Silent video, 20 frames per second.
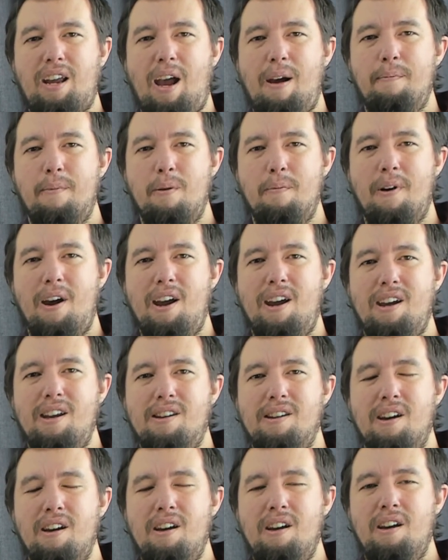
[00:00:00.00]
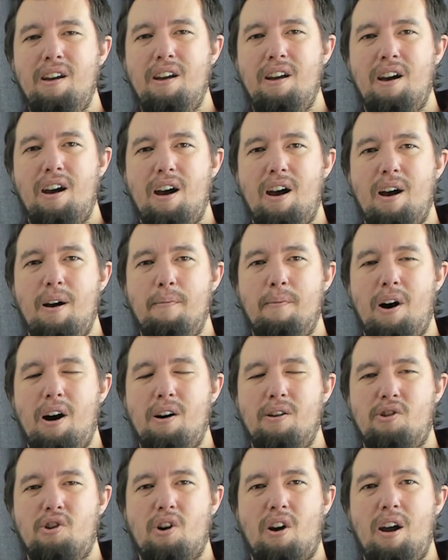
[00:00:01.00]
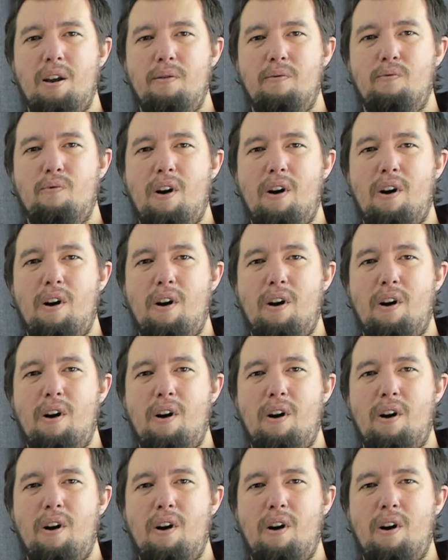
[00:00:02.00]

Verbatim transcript: can be made, um, I'll try and